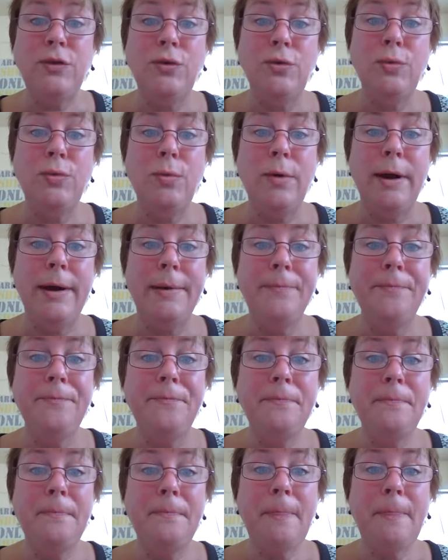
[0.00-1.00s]
to
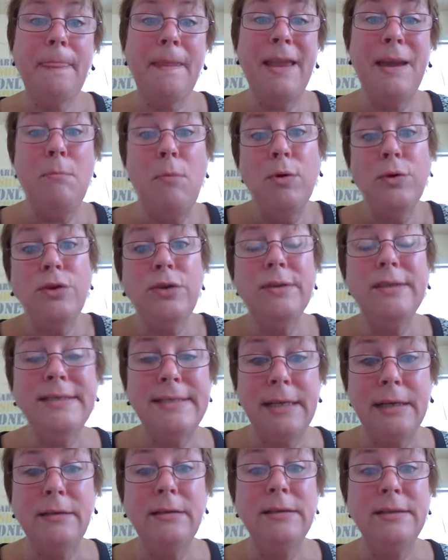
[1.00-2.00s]
get motion
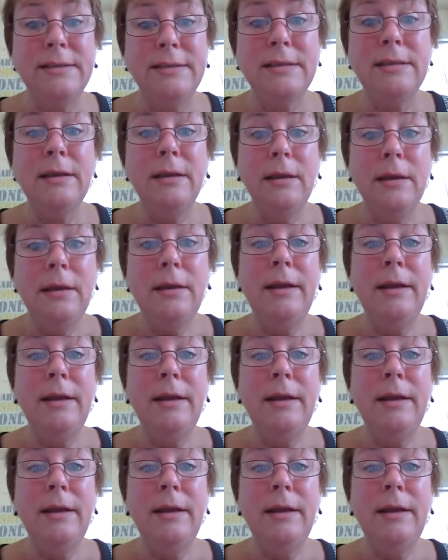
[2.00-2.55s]
sickness.